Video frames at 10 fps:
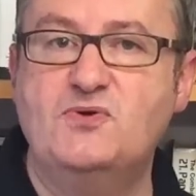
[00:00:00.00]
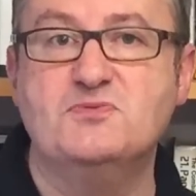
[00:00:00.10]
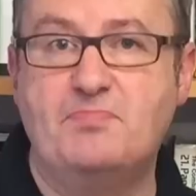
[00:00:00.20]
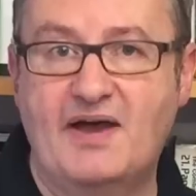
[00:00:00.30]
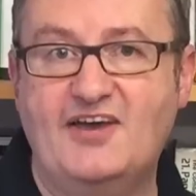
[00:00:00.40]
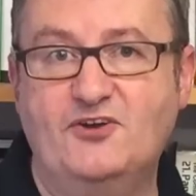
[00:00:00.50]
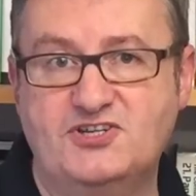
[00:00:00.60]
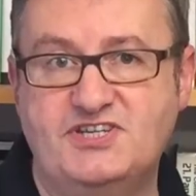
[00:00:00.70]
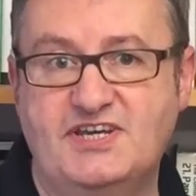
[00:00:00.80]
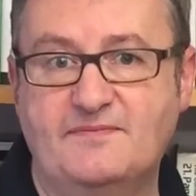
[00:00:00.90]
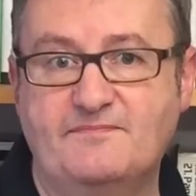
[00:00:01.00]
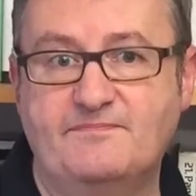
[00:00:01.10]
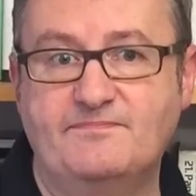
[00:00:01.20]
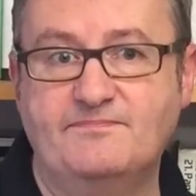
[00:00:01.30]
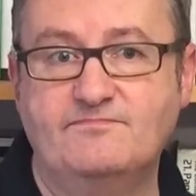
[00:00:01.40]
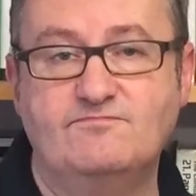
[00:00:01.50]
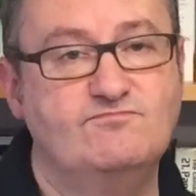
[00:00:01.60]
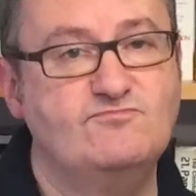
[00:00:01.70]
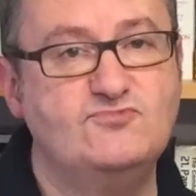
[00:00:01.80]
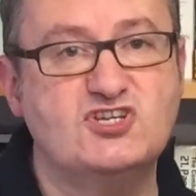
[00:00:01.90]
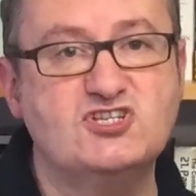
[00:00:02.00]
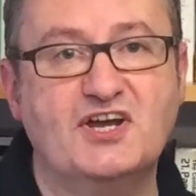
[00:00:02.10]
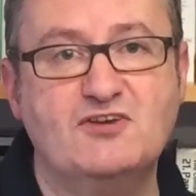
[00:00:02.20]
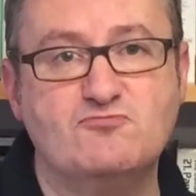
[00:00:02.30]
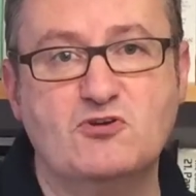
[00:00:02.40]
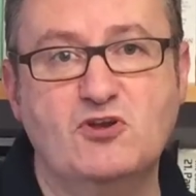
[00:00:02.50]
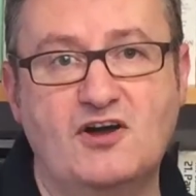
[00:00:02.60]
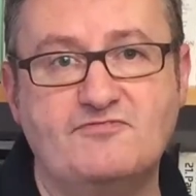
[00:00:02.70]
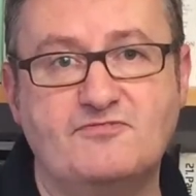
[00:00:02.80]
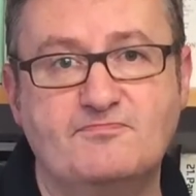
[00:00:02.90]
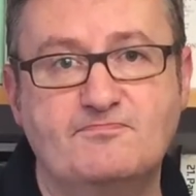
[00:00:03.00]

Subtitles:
is a bad idea. Just like in real life.